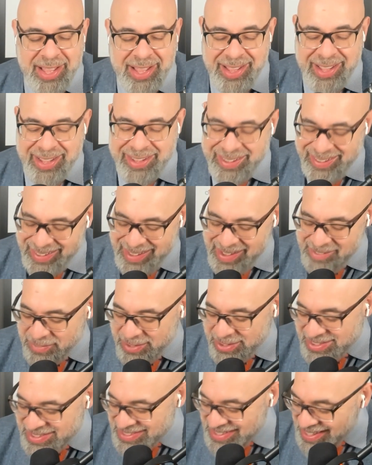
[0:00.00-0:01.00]
I have
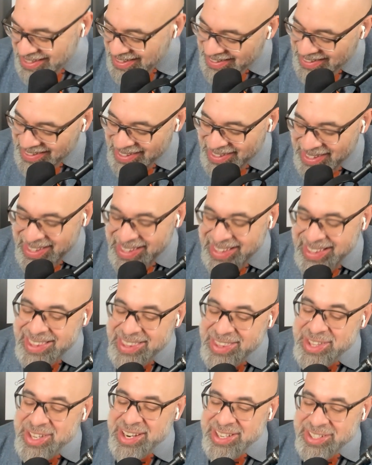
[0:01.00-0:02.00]
to say
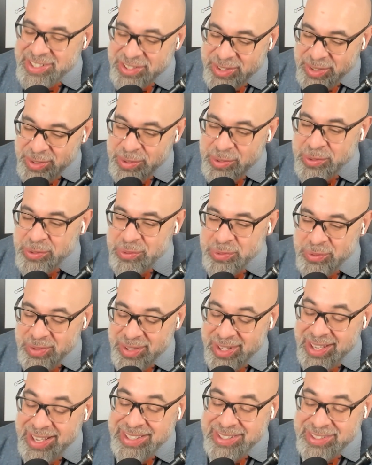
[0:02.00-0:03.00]
that I
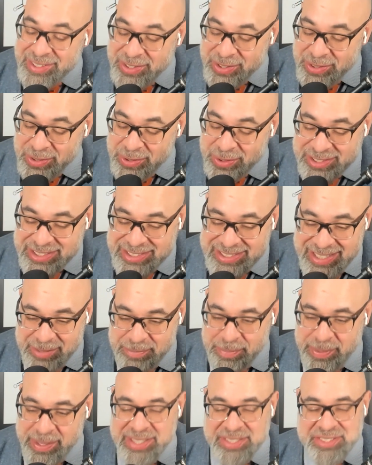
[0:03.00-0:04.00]
do see
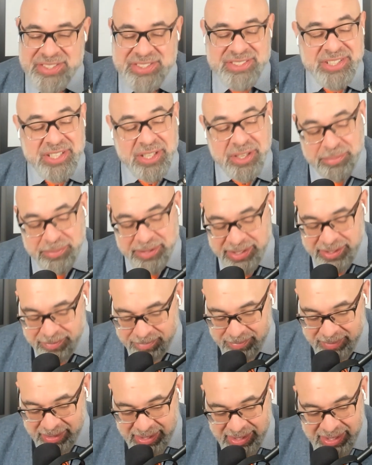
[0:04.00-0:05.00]
patients come
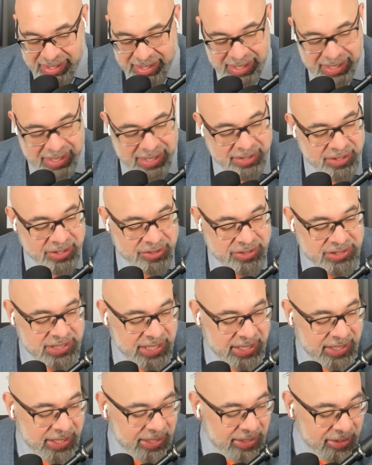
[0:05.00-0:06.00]
in and they're
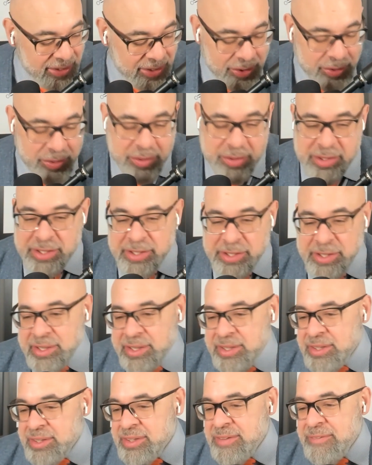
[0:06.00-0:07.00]
taking
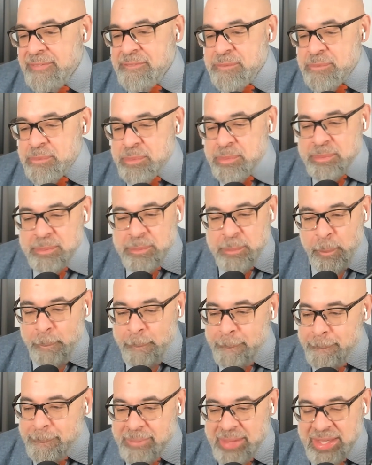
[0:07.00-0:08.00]
literally
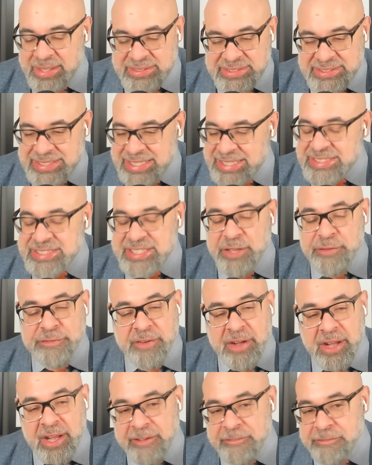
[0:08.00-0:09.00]

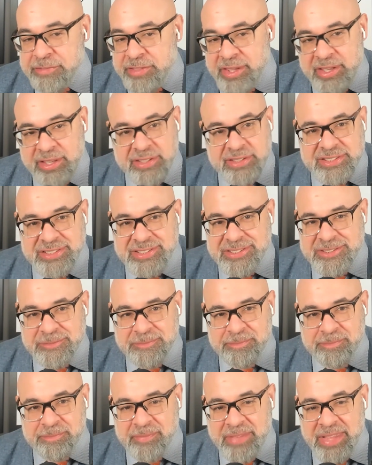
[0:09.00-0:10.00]
65 things,
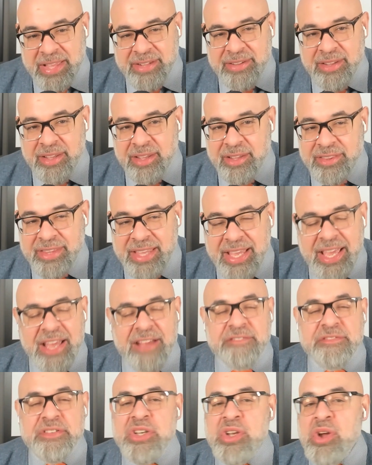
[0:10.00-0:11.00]
and they
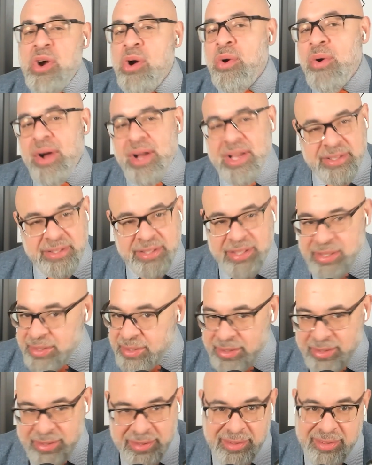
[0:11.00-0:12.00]
have no
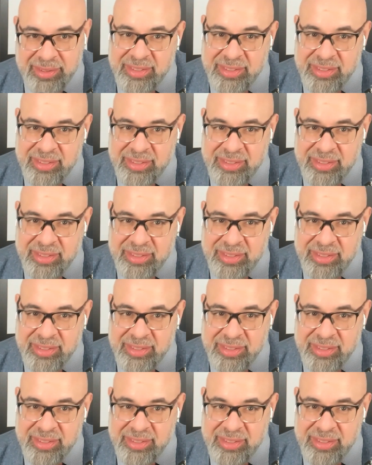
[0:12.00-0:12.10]
idea